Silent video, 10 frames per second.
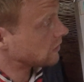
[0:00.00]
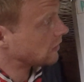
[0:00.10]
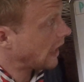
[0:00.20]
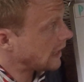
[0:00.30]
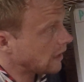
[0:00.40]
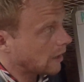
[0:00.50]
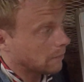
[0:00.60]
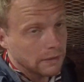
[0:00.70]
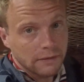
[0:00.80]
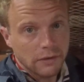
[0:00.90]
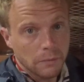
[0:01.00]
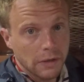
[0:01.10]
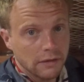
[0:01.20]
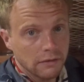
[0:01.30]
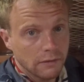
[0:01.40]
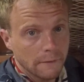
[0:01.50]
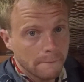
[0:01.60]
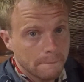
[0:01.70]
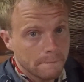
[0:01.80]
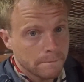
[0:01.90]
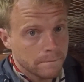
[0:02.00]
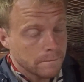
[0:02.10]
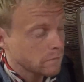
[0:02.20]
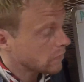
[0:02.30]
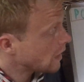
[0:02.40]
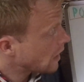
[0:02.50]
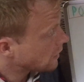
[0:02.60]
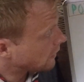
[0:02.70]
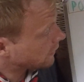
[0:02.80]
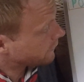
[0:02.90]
head up into the wind. So this